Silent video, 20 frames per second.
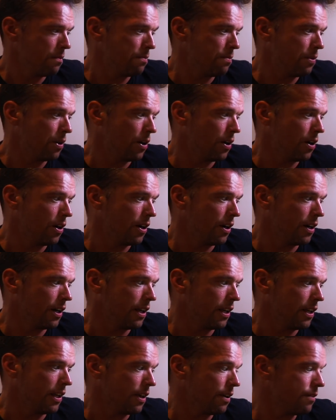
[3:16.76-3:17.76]

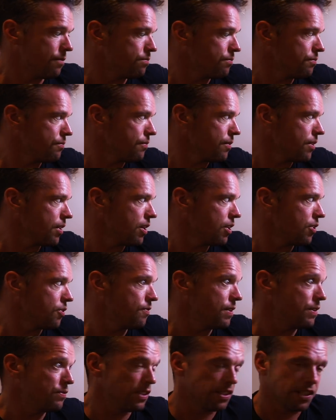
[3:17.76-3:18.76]
by
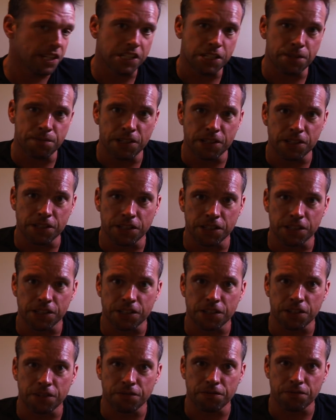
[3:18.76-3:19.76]
50
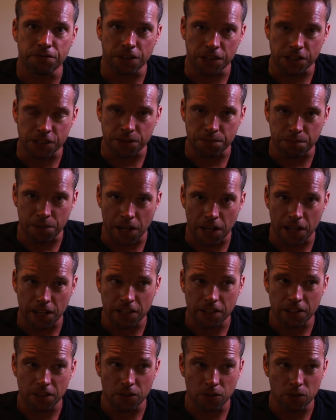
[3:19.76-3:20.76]
centimetres front to
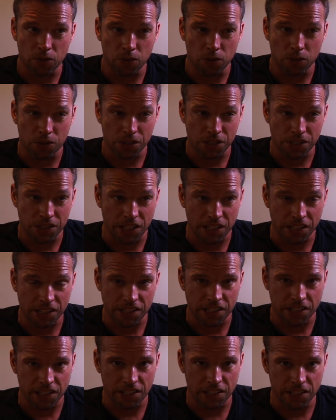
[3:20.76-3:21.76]
back or
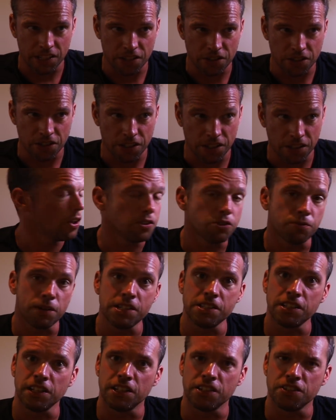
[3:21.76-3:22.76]
16 inches, no
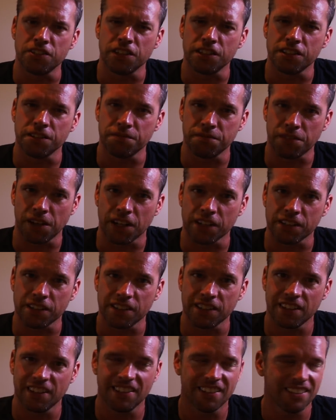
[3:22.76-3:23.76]
20 inches in fact.
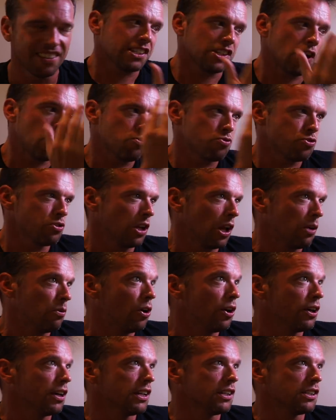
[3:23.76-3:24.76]
It's ultra
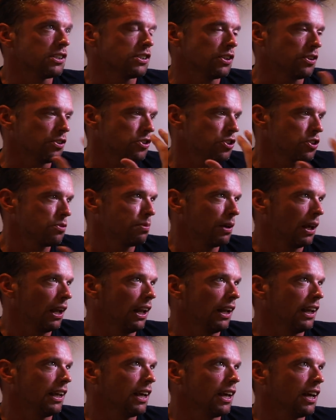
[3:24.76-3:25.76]
low iron, so super
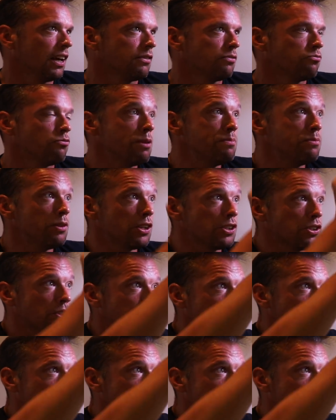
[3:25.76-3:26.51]
clear. Rimless,